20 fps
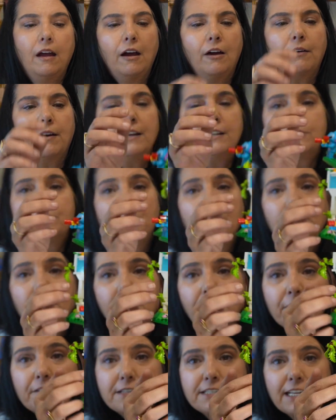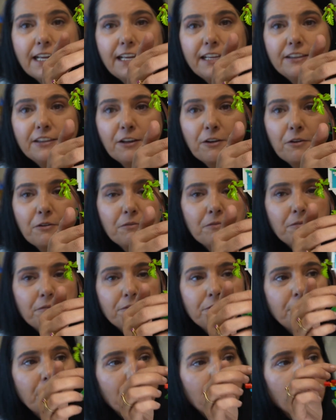okay, so like I was saying,
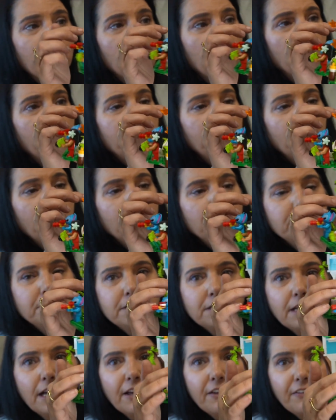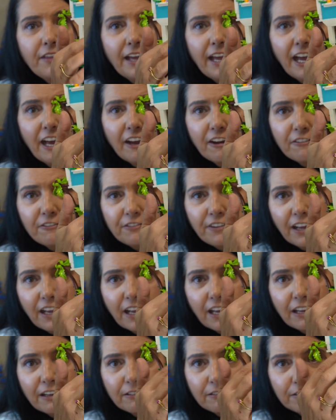the windows, they
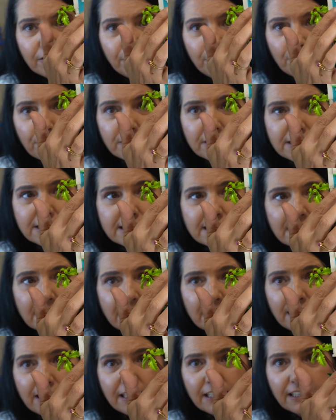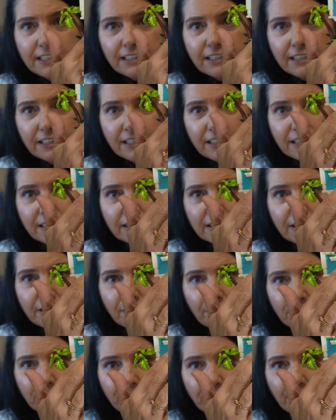have, you can see
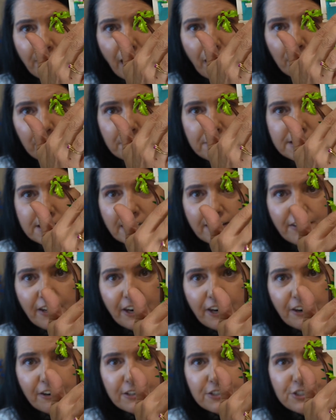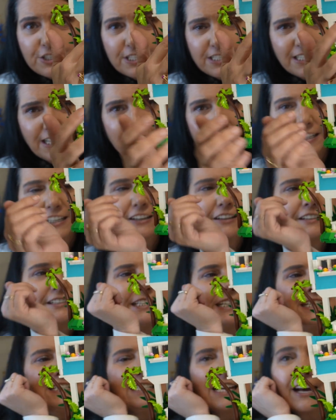little flowers in there. It's just the little
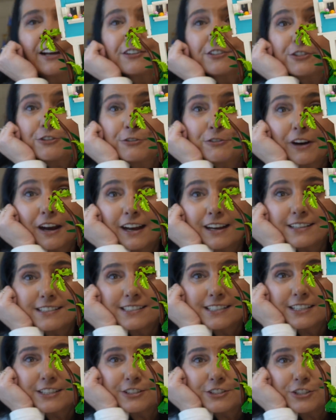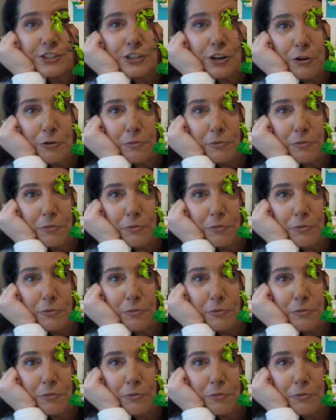details, you guys. It's so